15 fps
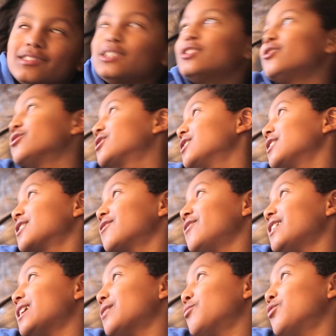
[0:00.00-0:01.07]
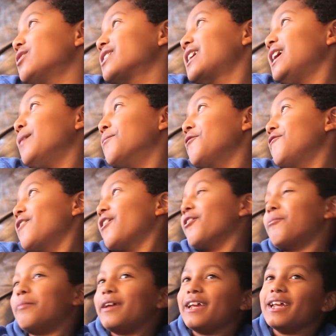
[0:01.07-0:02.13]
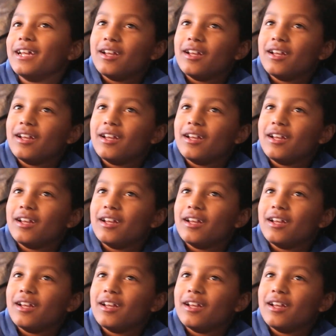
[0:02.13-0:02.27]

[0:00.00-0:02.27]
You also said what is chemotherapy?